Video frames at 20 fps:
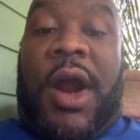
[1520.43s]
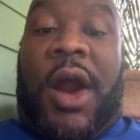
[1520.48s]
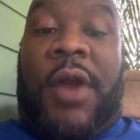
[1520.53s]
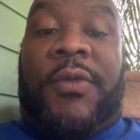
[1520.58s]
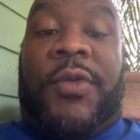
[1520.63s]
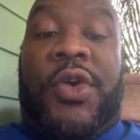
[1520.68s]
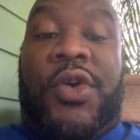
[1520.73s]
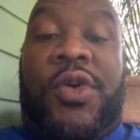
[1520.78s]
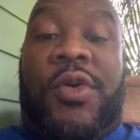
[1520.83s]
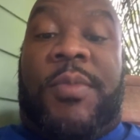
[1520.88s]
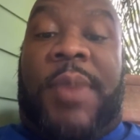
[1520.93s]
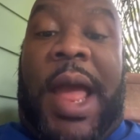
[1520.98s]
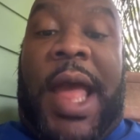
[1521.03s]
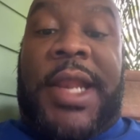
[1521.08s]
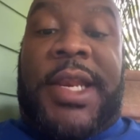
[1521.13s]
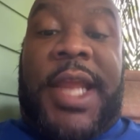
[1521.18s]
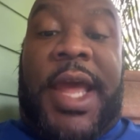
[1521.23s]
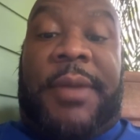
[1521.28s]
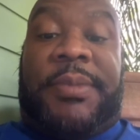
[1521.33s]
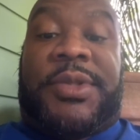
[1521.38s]
are ruled
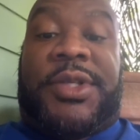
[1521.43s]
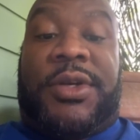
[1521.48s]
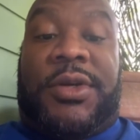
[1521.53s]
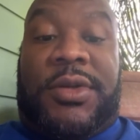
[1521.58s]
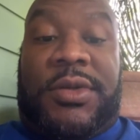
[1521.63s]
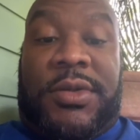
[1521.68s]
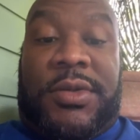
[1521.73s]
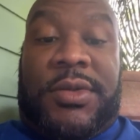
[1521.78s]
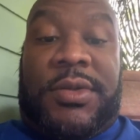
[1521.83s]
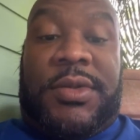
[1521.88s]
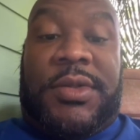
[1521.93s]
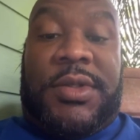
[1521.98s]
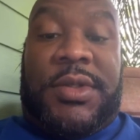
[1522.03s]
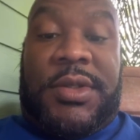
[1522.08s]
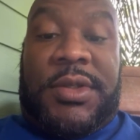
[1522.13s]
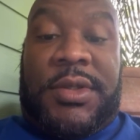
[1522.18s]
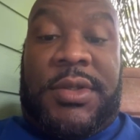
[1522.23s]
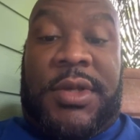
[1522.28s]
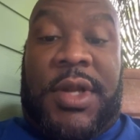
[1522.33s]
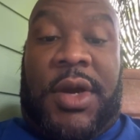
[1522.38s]
by Neptune,
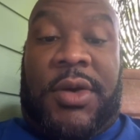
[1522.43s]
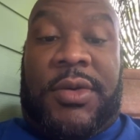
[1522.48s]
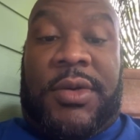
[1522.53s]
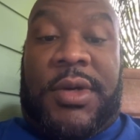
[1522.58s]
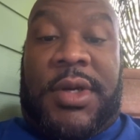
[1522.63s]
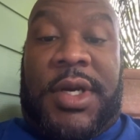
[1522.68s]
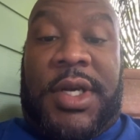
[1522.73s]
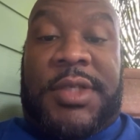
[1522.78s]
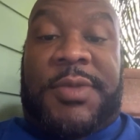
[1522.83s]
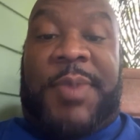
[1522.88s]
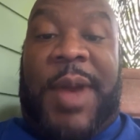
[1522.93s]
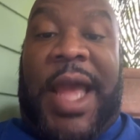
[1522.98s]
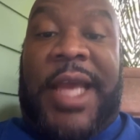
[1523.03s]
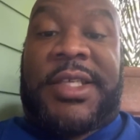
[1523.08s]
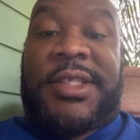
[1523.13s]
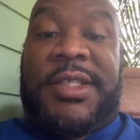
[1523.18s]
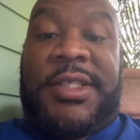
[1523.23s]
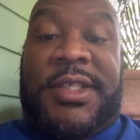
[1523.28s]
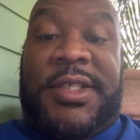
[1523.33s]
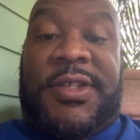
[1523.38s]
because
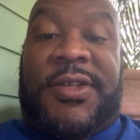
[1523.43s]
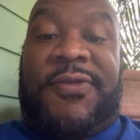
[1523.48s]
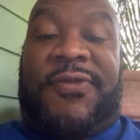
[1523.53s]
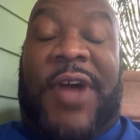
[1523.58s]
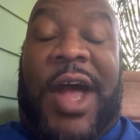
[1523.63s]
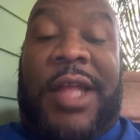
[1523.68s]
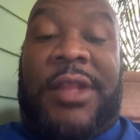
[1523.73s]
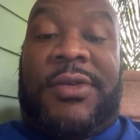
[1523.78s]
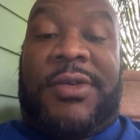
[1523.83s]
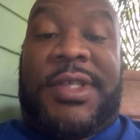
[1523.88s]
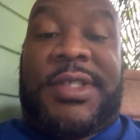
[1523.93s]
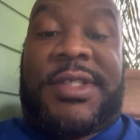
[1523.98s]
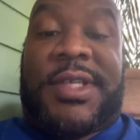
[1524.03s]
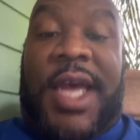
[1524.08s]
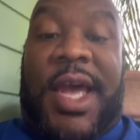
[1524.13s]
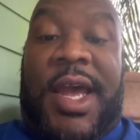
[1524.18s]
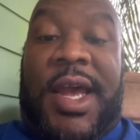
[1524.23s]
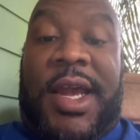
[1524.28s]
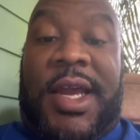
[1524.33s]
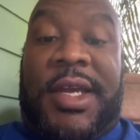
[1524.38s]
Pisces is the following
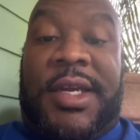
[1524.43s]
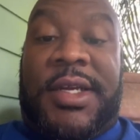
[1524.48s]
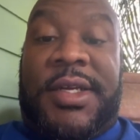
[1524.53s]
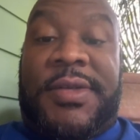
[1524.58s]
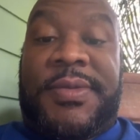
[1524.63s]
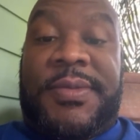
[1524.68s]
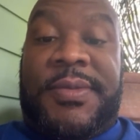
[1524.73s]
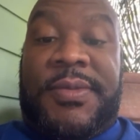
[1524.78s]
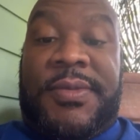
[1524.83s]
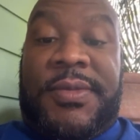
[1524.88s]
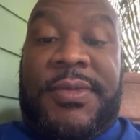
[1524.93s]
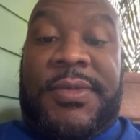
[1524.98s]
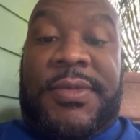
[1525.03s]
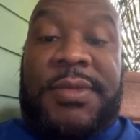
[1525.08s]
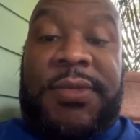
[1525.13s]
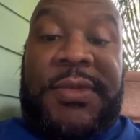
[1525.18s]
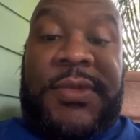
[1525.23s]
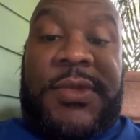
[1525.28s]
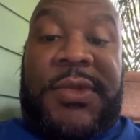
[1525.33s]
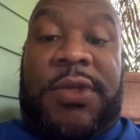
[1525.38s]
sign.
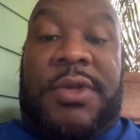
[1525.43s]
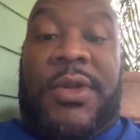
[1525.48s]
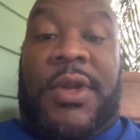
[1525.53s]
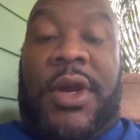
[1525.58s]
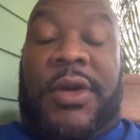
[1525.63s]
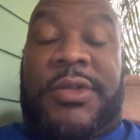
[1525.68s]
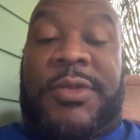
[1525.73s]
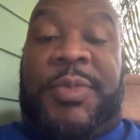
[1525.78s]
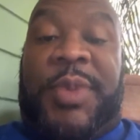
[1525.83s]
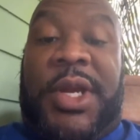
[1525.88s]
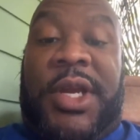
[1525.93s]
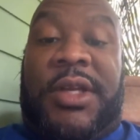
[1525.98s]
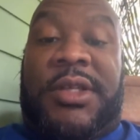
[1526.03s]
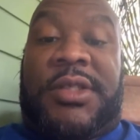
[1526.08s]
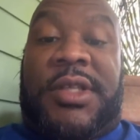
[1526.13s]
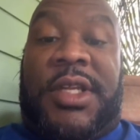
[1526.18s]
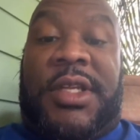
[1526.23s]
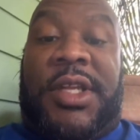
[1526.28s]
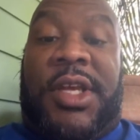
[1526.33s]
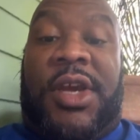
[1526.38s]

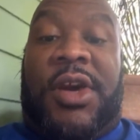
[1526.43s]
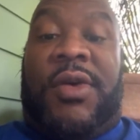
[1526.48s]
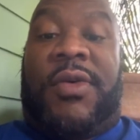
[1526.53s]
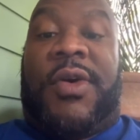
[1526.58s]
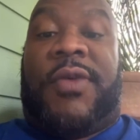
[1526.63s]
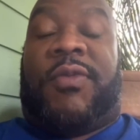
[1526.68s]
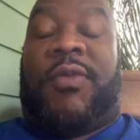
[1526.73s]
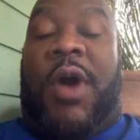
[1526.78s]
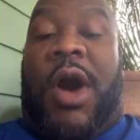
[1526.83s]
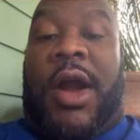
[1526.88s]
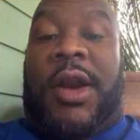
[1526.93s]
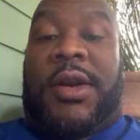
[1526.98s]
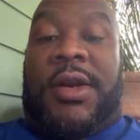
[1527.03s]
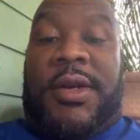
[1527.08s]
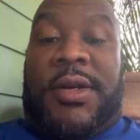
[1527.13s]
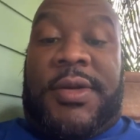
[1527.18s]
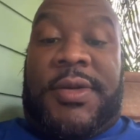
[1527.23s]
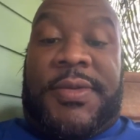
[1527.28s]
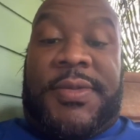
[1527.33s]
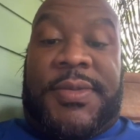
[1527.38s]
Spirits that deal with
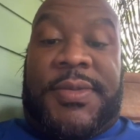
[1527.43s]
water.